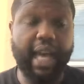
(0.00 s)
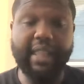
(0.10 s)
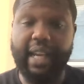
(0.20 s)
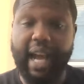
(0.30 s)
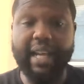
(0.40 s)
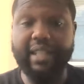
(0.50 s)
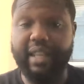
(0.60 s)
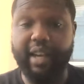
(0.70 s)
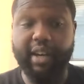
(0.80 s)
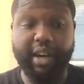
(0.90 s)
and the guys
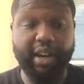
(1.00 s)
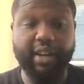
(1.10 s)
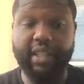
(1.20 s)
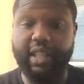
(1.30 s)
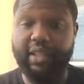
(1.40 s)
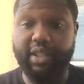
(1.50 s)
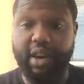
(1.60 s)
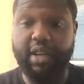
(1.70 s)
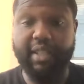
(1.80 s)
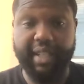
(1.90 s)
that are currently
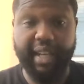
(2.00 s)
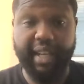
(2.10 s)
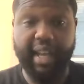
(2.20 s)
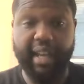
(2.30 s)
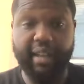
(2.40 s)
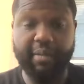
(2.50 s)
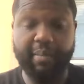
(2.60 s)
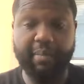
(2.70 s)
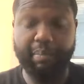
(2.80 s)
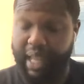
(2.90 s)
stars today
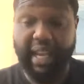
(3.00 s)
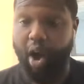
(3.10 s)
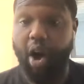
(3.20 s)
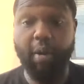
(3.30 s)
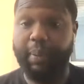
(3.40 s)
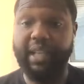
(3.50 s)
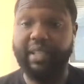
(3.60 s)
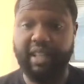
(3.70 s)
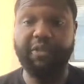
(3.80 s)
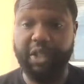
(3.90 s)
play
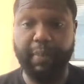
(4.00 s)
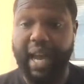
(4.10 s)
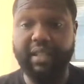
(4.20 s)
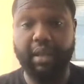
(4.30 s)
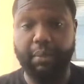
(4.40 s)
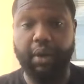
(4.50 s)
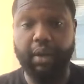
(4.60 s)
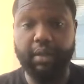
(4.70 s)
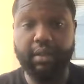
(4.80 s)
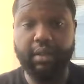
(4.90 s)
selfish
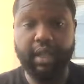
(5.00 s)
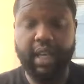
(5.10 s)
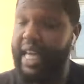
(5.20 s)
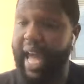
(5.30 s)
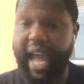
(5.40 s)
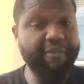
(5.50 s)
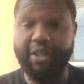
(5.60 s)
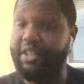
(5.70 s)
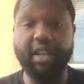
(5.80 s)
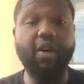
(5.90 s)
basketball.
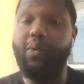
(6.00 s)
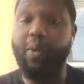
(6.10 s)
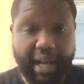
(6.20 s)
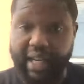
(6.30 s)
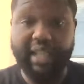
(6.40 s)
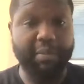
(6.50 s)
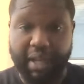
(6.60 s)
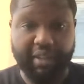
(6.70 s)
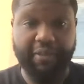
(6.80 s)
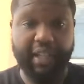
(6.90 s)
Every single one of these
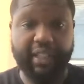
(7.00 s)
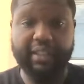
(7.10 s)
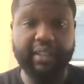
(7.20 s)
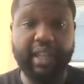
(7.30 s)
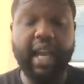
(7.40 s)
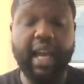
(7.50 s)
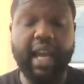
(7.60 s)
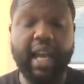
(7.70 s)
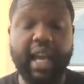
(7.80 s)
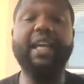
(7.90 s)
motherfuckers
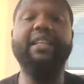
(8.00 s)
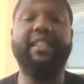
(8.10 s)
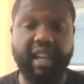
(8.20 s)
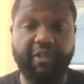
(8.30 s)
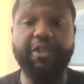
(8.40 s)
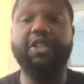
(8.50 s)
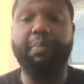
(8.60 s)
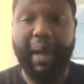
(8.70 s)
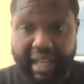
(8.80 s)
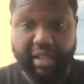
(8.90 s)
play selfish
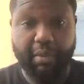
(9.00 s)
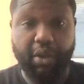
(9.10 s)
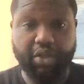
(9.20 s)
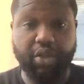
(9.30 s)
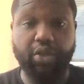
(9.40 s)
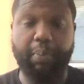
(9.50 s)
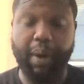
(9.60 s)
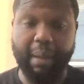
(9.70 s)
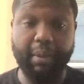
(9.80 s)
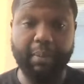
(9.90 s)
basketball. So the
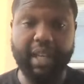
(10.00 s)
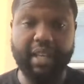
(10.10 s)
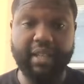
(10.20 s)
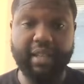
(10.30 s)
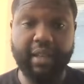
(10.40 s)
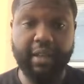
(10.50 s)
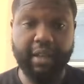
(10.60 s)
problem is